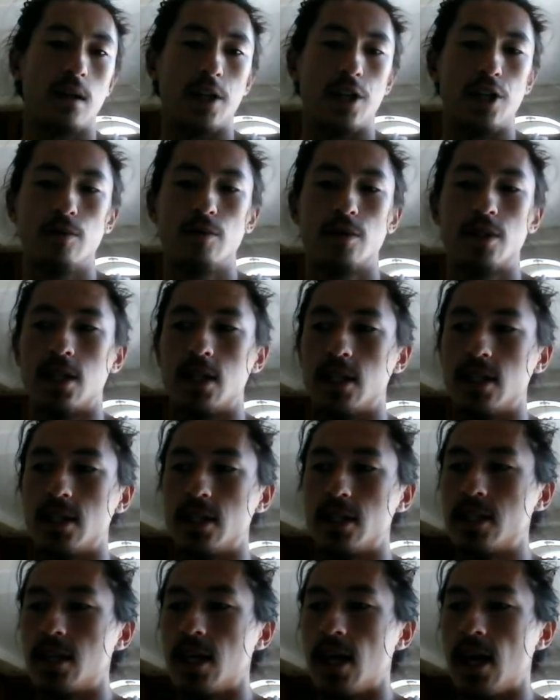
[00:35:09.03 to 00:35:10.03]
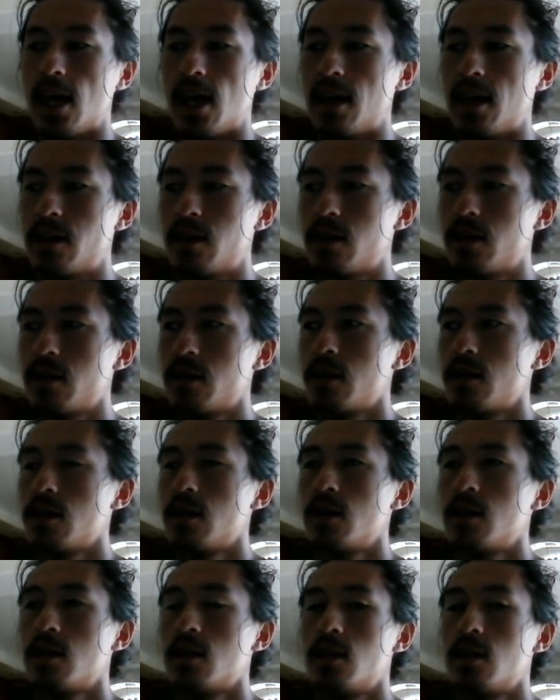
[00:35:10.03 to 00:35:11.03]
Houston instead
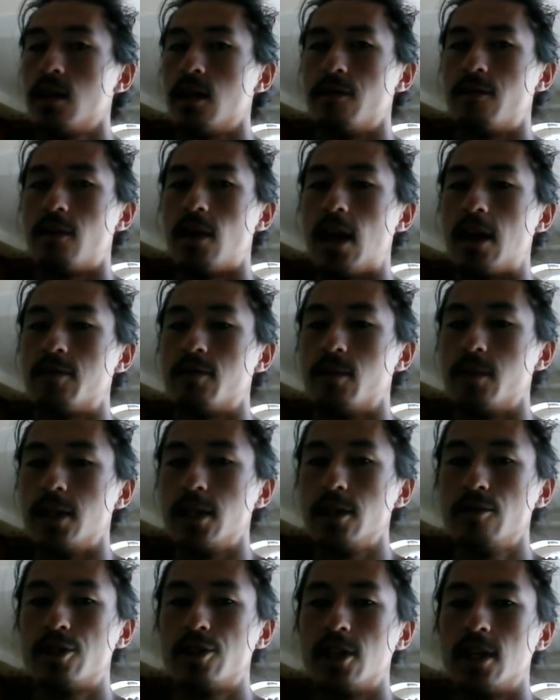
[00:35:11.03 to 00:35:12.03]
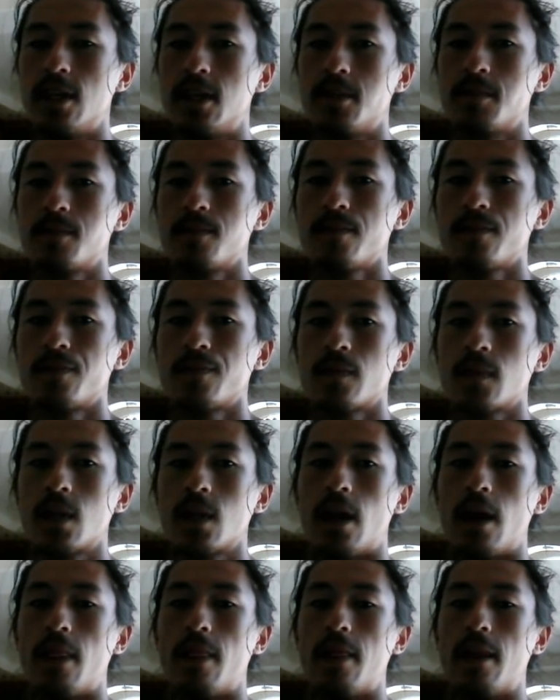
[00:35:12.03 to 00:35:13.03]
and fly from Houston.
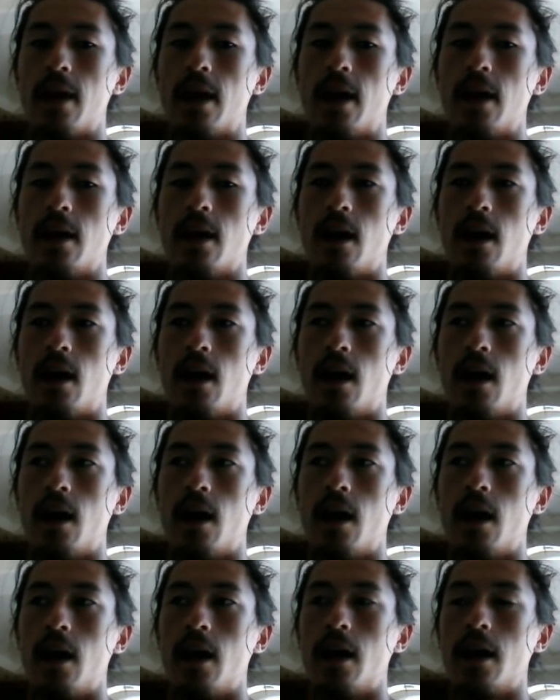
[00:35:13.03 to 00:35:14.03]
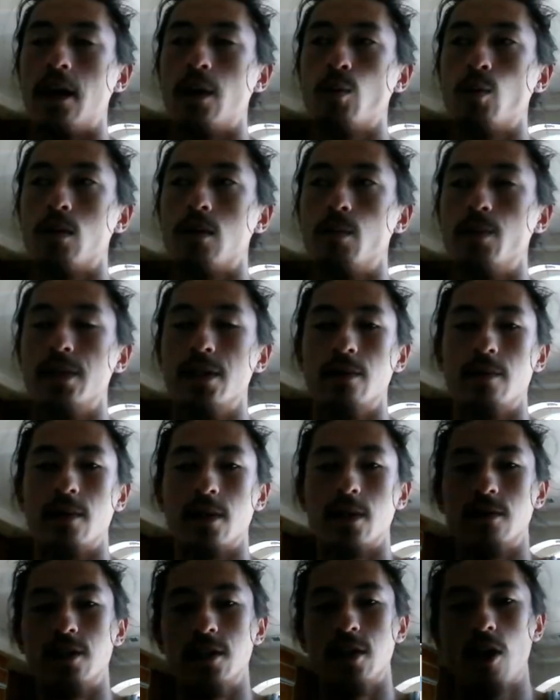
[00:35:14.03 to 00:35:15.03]
And then I will be
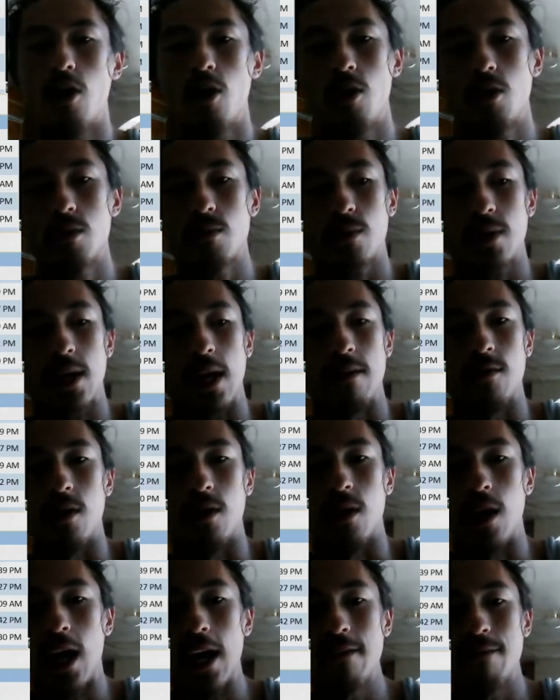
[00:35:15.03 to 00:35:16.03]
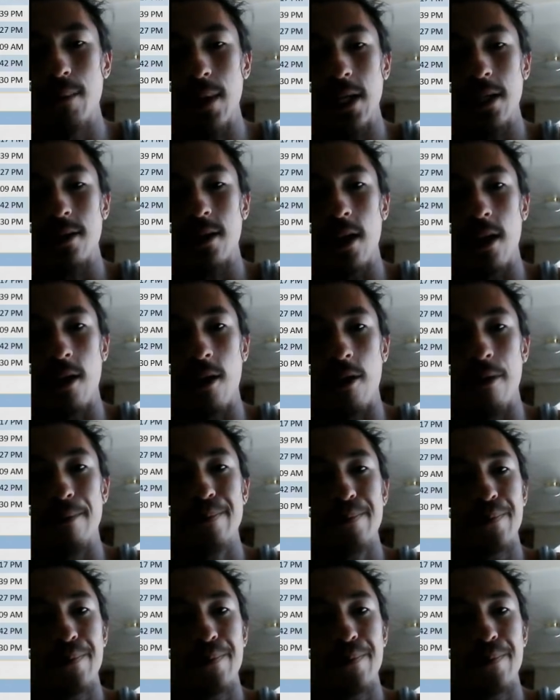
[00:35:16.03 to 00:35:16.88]
doing Lyon. We're going to have a live meet there.